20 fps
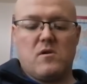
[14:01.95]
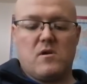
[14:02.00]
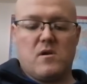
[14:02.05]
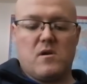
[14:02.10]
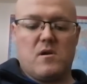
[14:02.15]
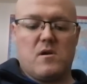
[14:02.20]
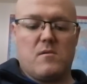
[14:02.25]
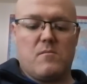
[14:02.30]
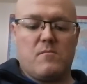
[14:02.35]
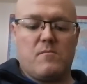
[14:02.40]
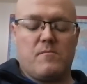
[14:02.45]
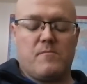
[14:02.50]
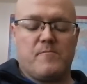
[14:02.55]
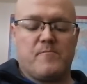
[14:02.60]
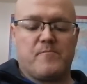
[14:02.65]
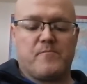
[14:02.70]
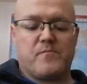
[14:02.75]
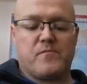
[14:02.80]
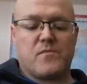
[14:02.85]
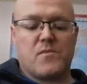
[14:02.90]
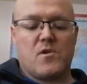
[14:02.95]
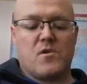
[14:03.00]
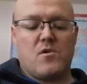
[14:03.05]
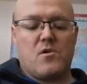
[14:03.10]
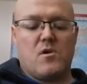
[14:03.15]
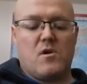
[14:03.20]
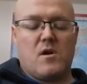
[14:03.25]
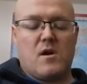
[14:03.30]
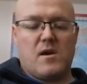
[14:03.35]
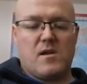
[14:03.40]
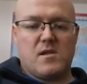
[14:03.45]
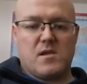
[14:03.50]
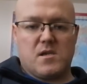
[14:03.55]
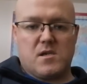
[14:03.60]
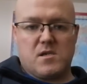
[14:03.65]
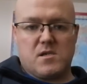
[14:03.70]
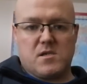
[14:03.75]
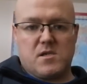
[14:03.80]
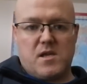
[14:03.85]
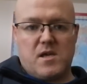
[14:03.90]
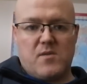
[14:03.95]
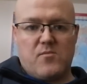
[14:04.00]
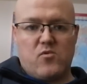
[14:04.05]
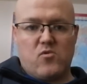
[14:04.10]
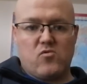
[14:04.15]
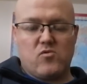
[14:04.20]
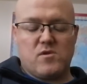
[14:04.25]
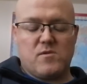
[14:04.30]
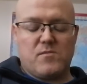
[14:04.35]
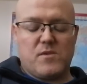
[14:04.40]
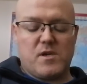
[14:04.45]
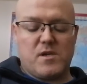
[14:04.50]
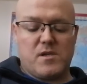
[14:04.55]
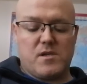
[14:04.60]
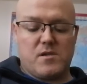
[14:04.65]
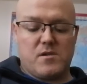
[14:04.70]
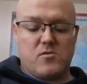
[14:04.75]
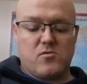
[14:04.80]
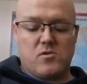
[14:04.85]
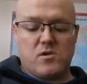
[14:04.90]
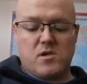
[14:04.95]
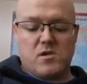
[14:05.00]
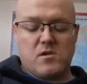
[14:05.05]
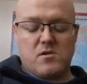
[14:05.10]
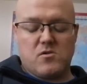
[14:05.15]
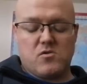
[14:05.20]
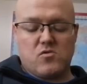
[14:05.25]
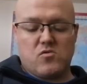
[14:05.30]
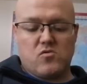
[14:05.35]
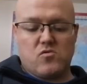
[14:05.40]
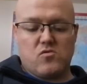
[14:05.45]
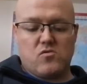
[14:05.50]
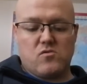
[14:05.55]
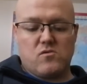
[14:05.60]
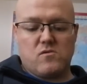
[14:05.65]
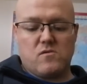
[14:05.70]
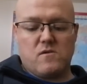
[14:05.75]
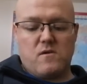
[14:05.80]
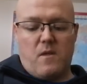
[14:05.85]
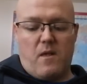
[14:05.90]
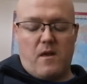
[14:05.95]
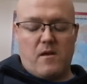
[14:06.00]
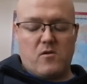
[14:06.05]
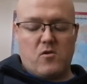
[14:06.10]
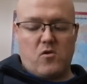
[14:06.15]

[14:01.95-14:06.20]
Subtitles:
Had to get staples in my head and all that, so I'd